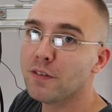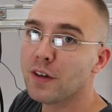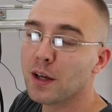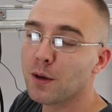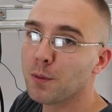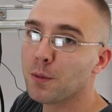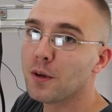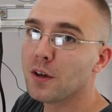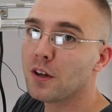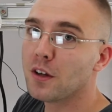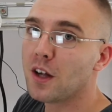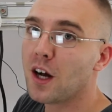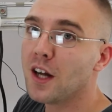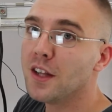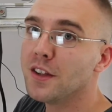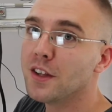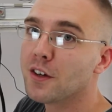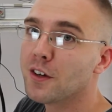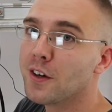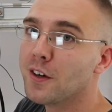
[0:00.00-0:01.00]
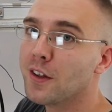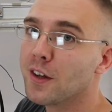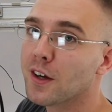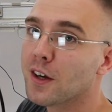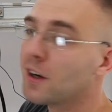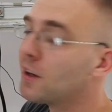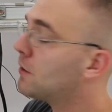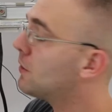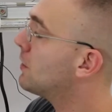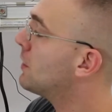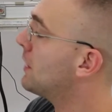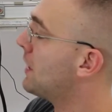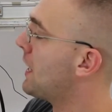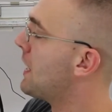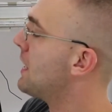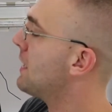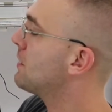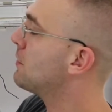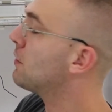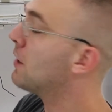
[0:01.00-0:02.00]
it will unlearn the code
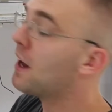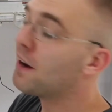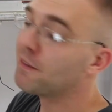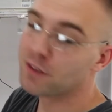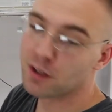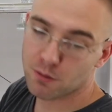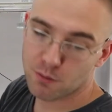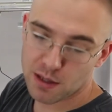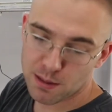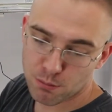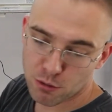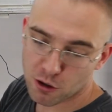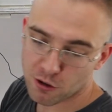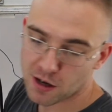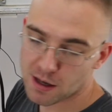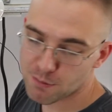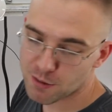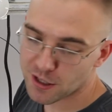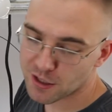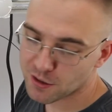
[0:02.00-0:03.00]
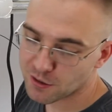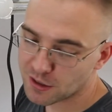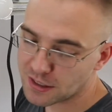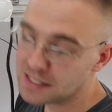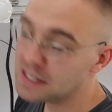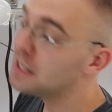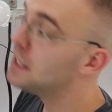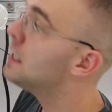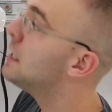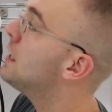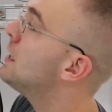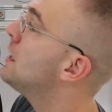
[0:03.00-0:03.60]
and you'll have to reprogram it to it.